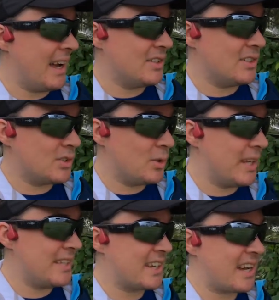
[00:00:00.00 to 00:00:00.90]
You do
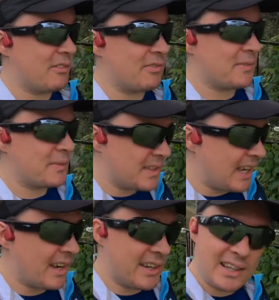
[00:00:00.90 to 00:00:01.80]
need to kind of
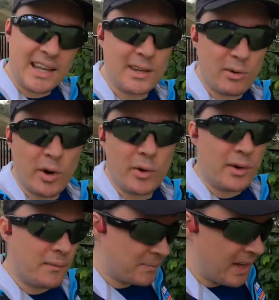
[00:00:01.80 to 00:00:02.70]
calculate your
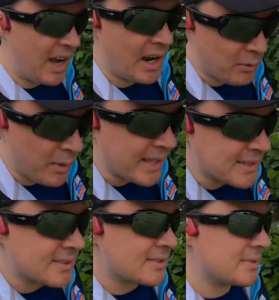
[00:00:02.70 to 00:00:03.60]
own heart
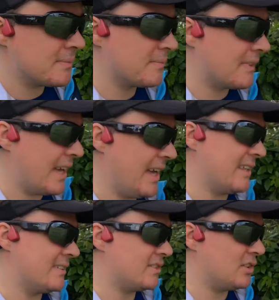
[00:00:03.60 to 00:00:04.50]
rates.
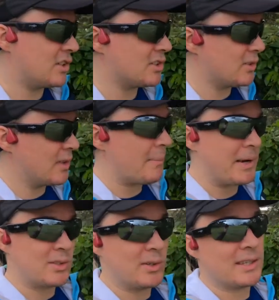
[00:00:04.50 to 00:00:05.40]
And you can do that
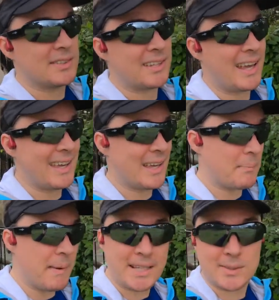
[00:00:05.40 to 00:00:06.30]
by doing, say, a
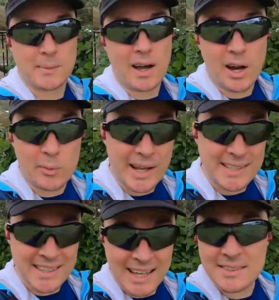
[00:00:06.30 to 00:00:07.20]
maximum heart
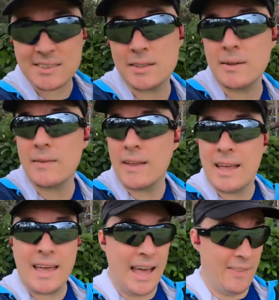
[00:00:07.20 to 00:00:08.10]
rate test.
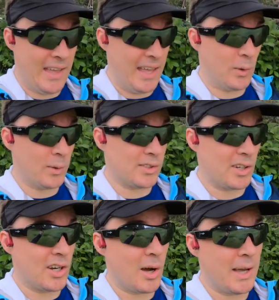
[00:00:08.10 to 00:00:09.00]
And then
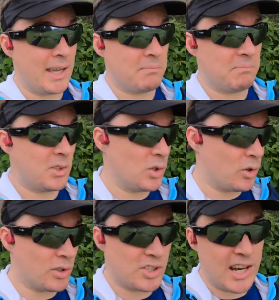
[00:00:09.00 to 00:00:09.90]
also knowing
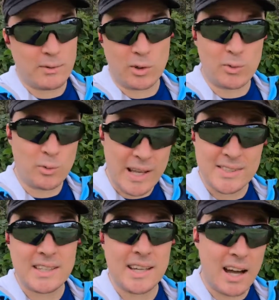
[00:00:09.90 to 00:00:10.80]
your general
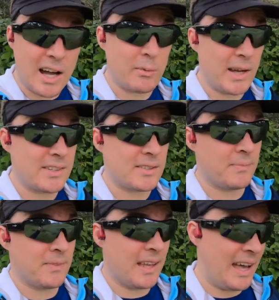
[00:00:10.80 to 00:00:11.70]
resting heart rate.
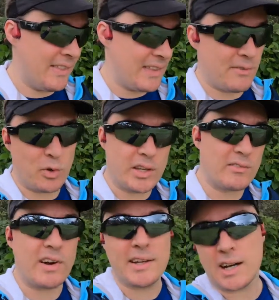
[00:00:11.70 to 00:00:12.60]
And therefore you
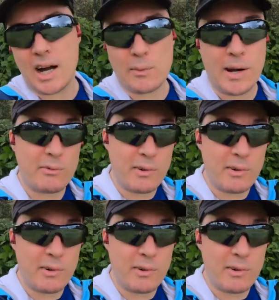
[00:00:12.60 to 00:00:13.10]
can find your heart rate